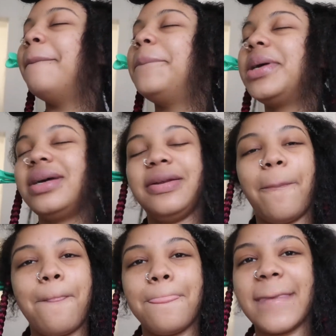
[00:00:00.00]
But
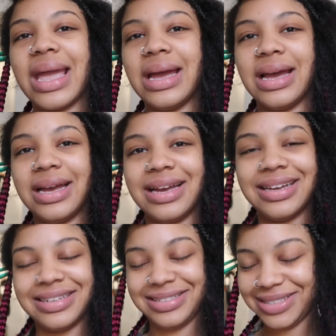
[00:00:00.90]

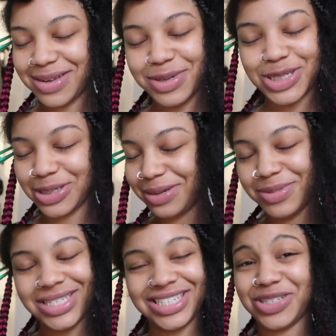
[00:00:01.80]
let me
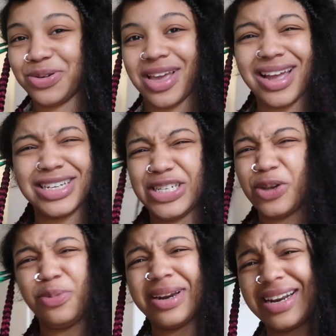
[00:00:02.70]
just show you. I could show
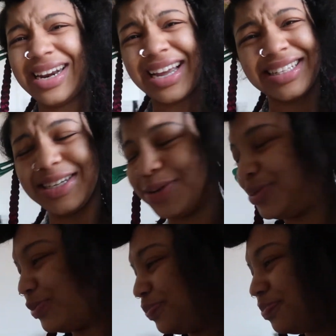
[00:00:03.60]
you better than I could tell
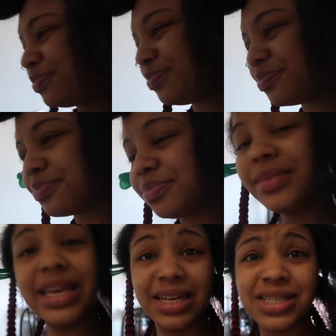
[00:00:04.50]
you.
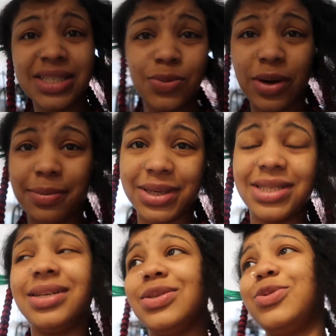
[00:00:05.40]
This is why my
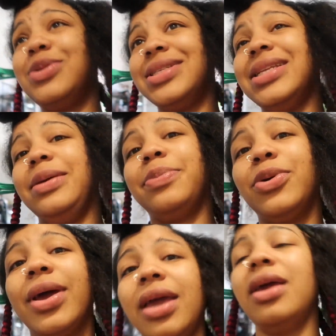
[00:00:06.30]
son is going to sleep,
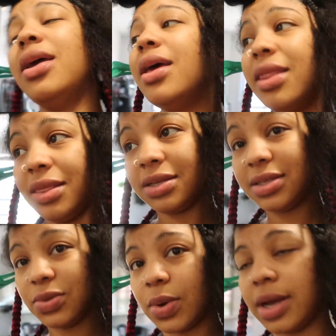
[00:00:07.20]
okay? This
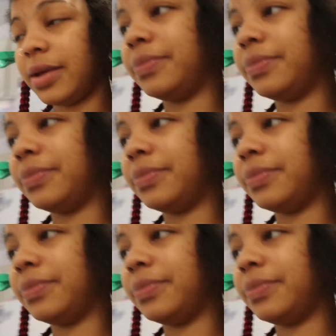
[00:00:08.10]
is why.